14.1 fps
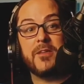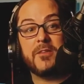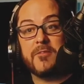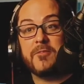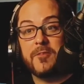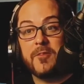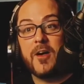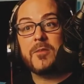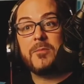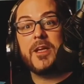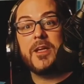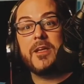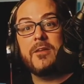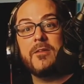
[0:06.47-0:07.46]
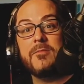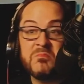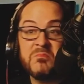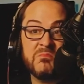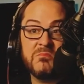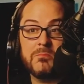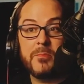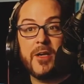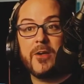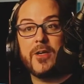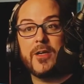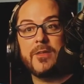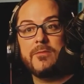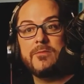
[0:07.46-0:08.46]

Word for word: than fuck me. Period.